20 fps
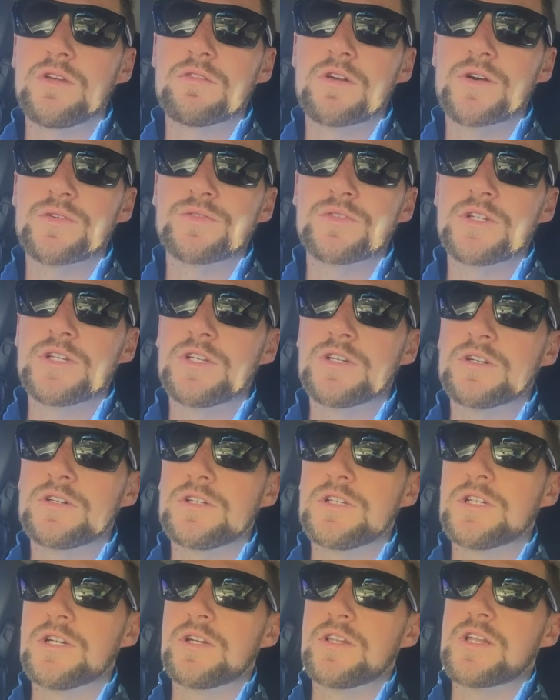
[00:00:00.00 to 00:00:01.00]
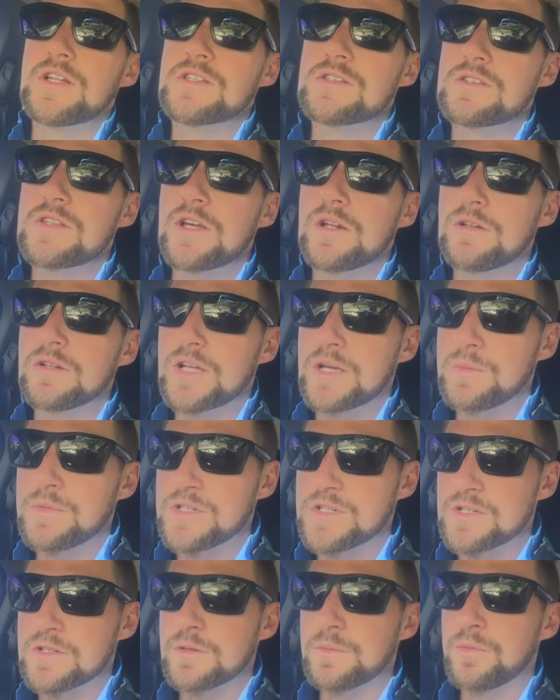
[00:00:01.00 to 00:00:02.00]
roughly, that'll get me
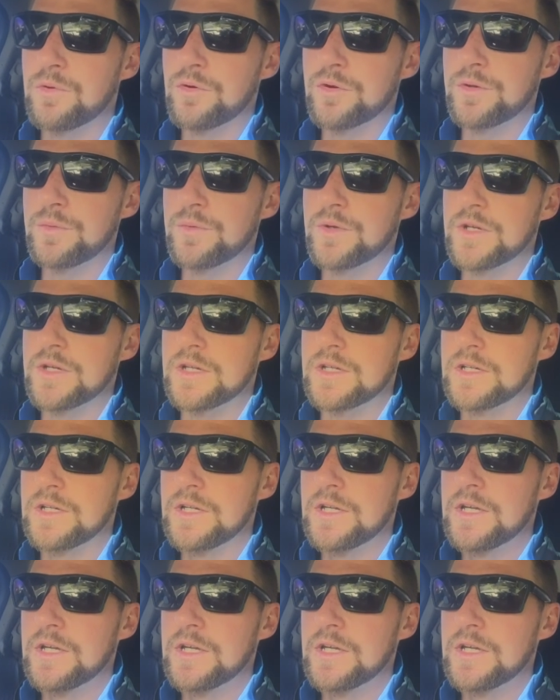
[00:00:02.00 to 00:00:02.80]
to the point where,